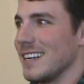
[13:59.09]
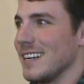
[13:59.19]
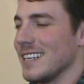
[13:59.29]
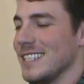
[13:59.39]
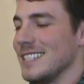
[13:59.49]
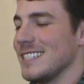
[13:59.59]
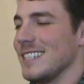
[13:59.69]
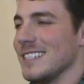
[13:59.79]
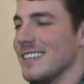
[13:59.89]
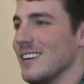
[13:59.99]
uh, he just
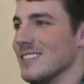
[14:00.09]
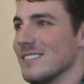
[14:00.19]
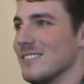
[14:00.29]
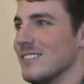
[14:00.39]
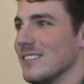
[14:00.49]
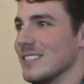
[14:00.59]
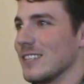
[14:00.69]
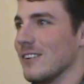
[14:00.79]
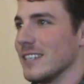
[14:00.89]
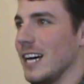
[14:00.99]
didn't know what was
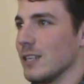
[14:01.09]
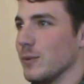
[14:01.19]
going on.